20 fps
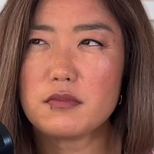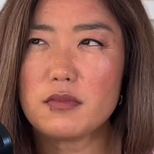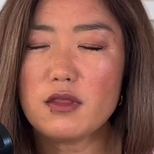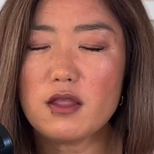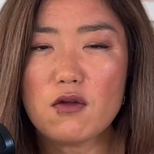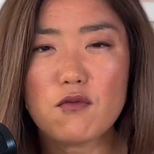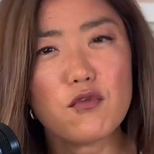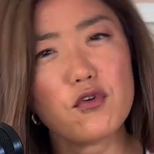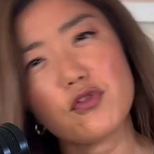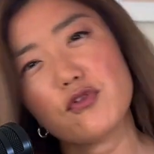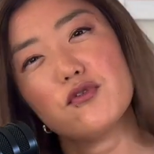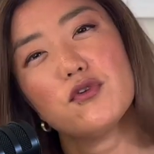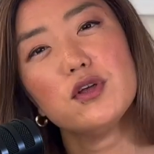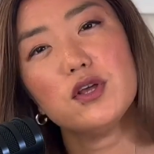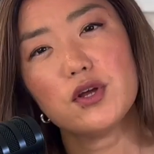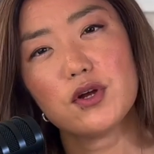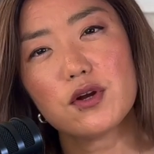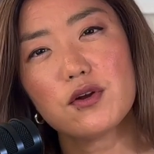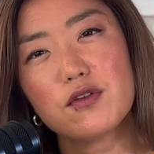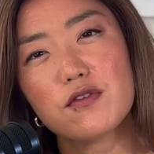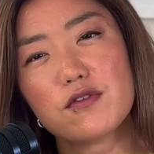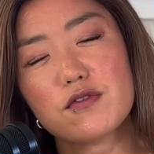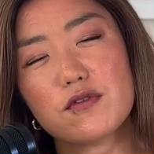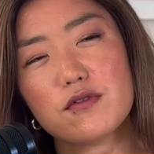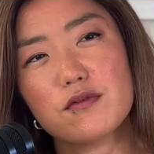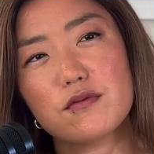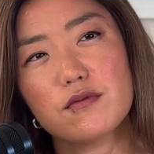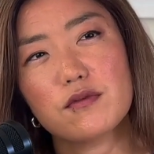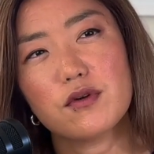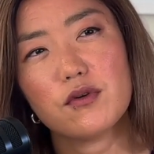for 3 years
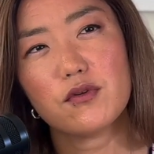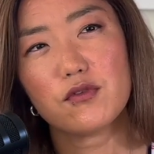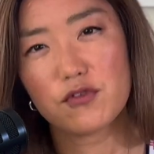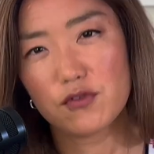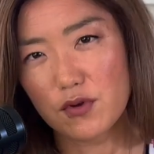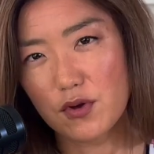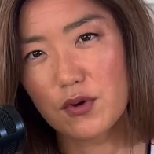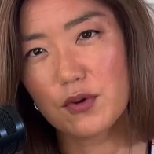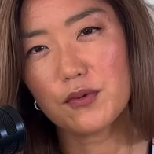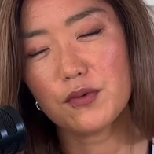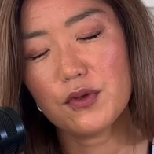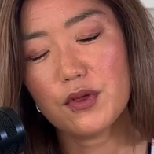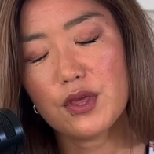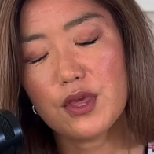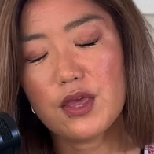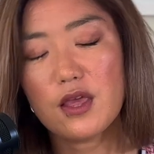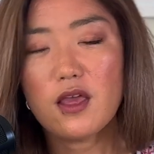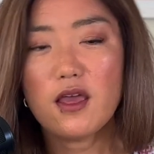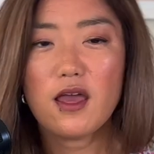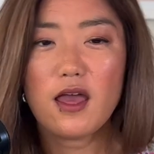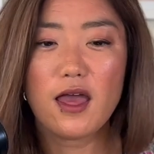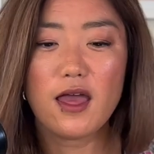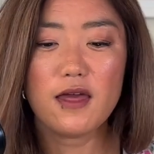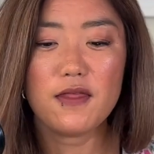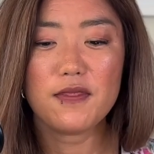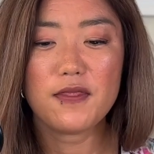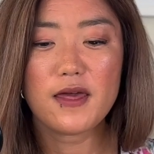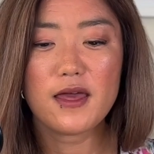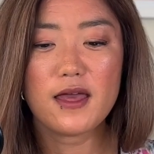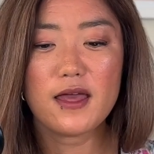or so. And
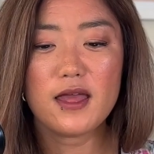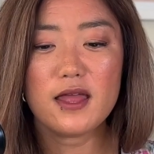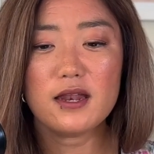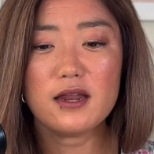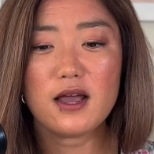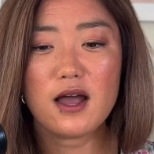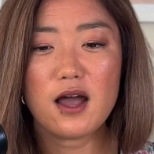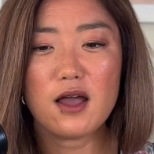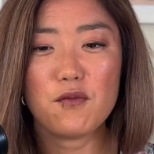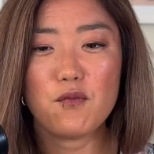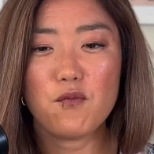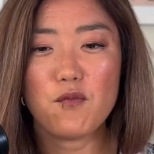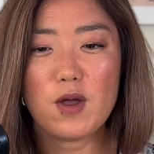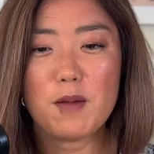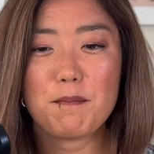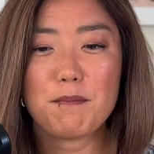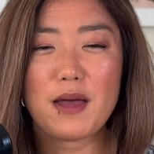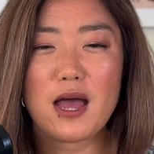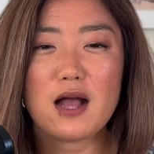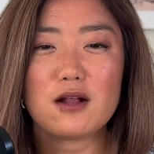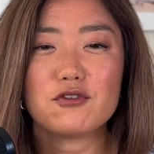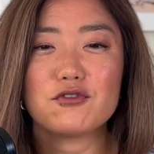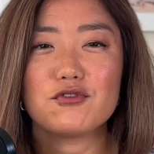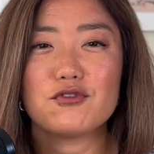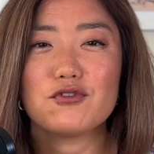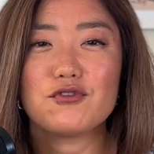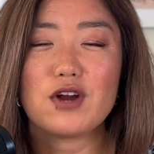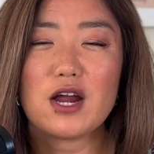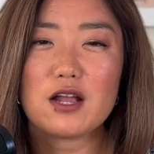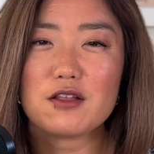then I went back to
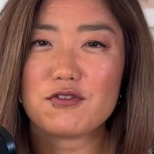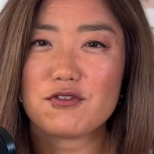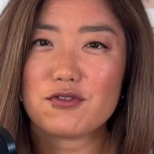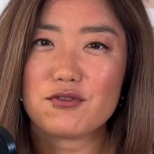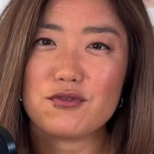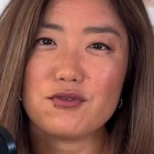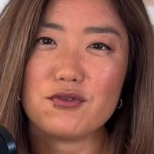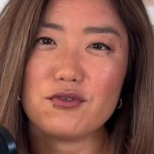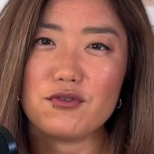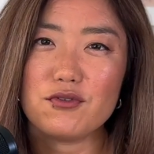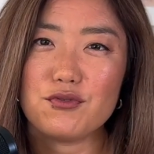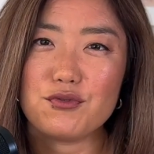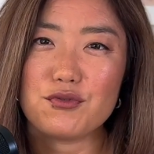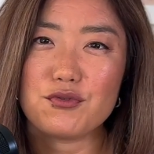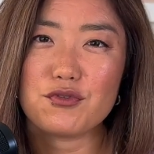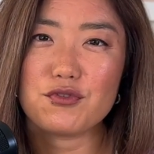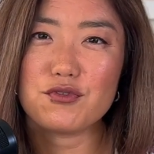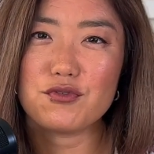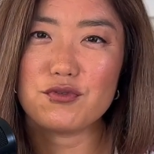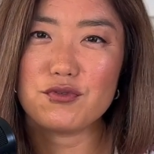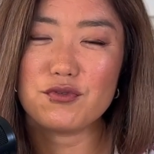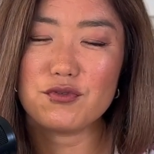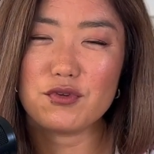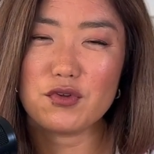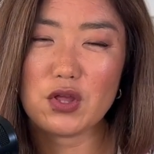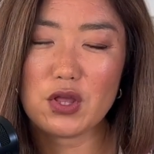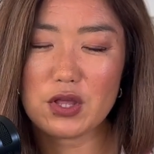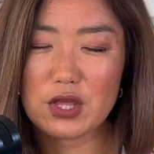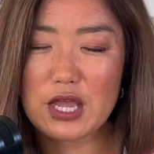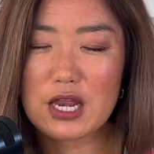grad school to
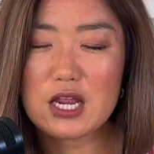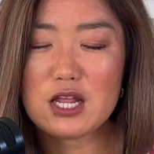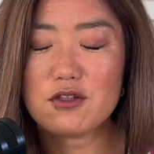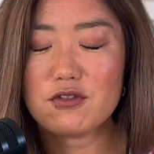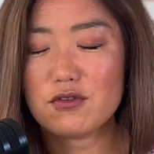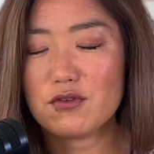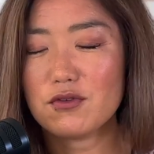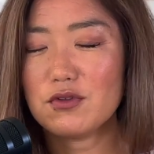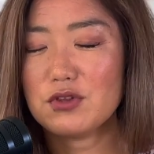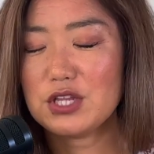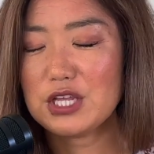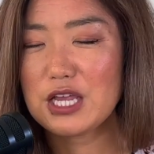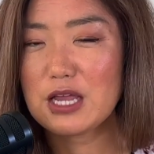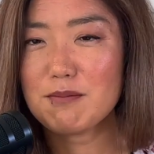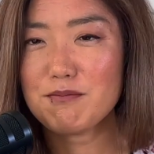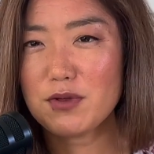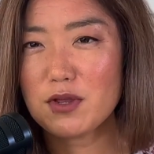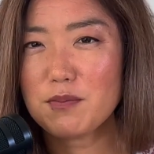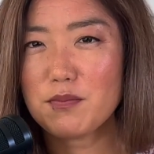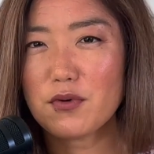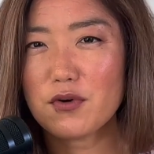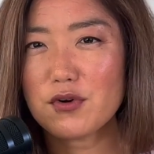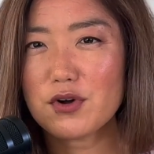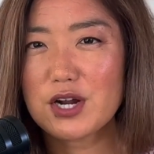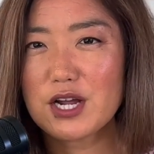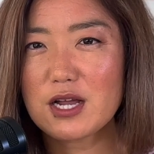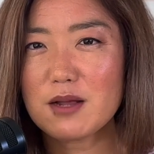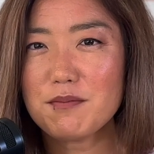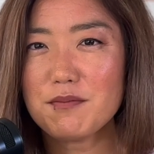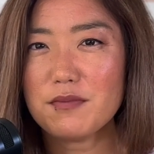get into DNP
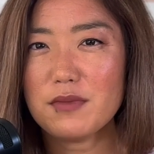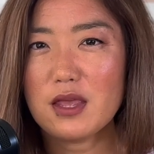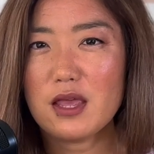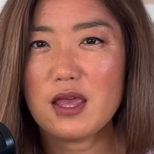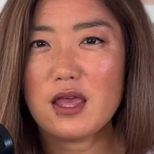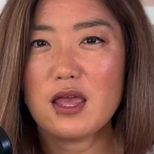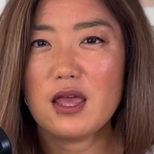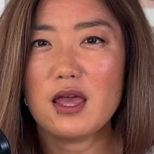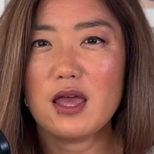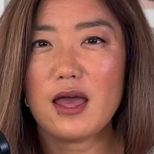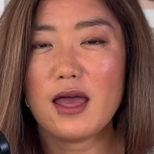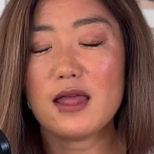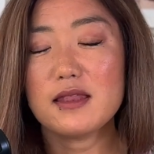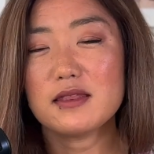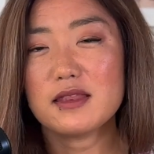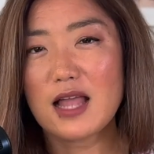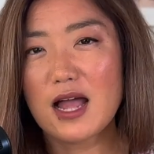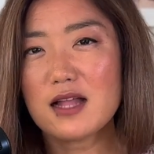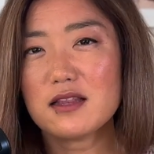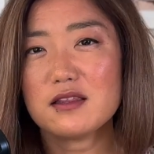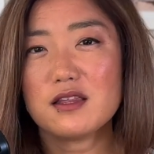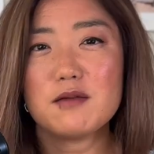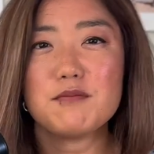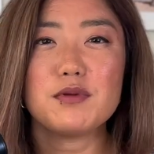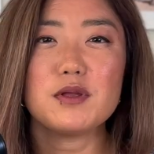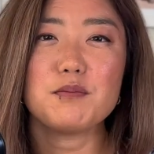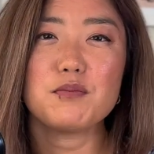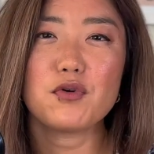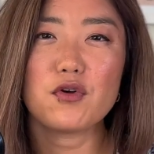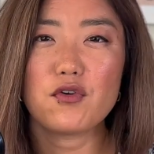program. And that
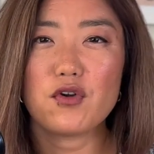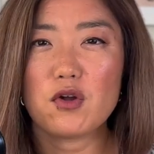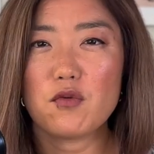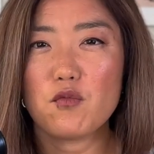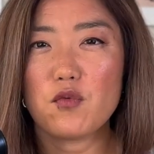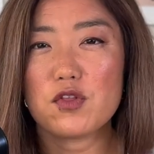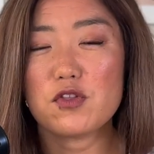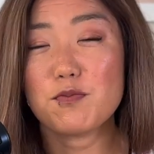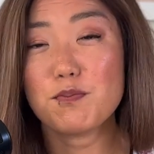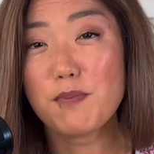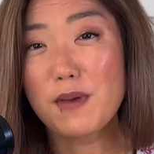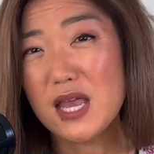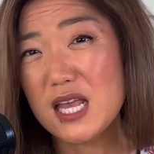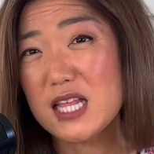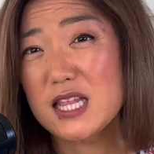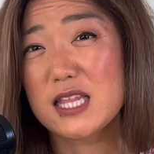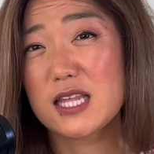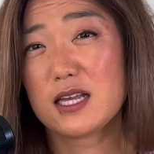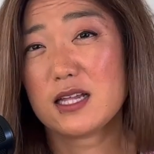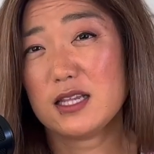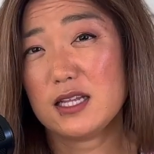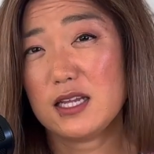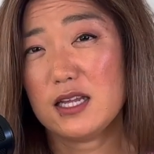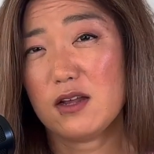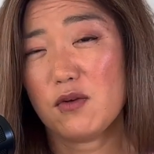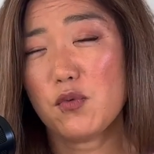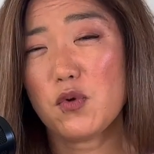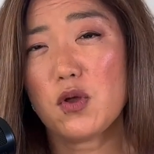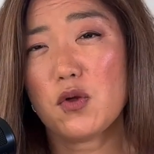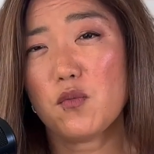DMP program was basically,
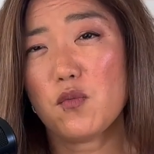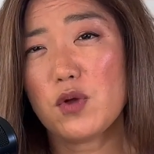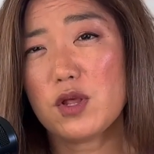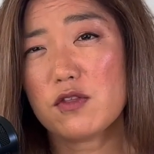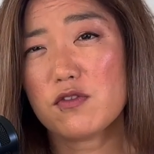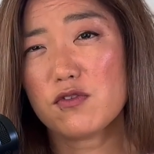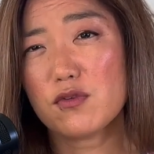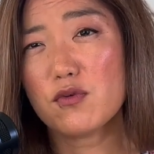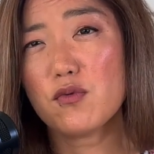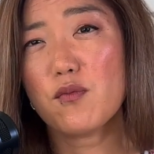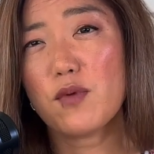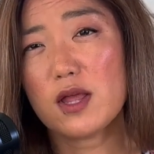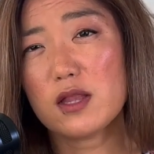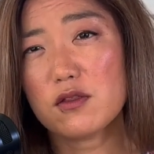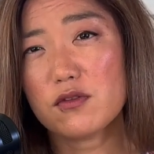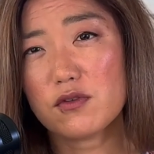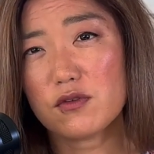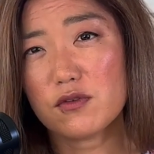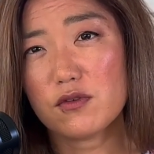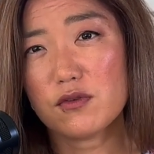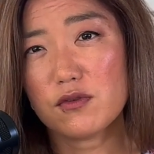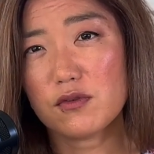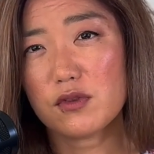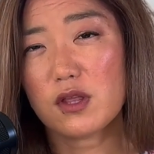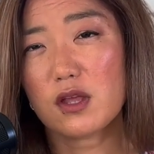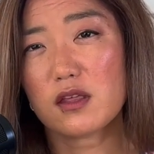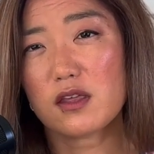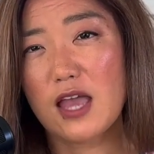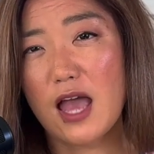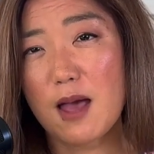we still went to the
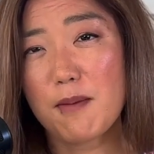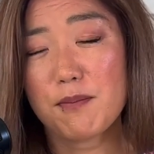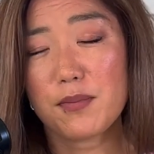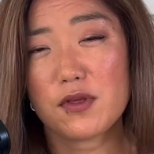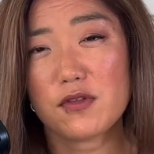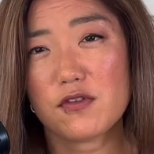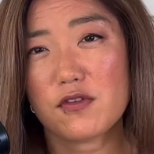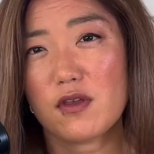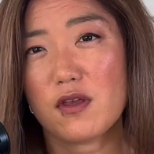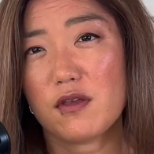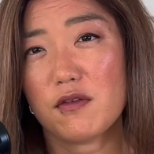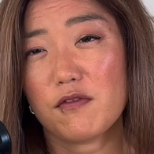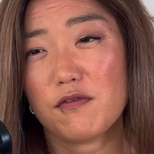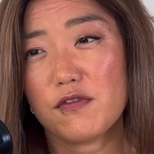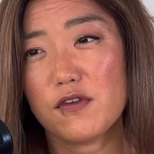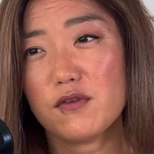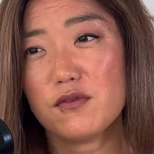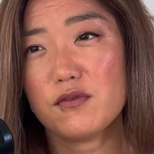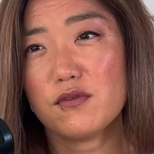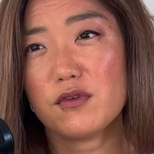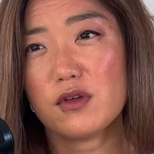campus a few,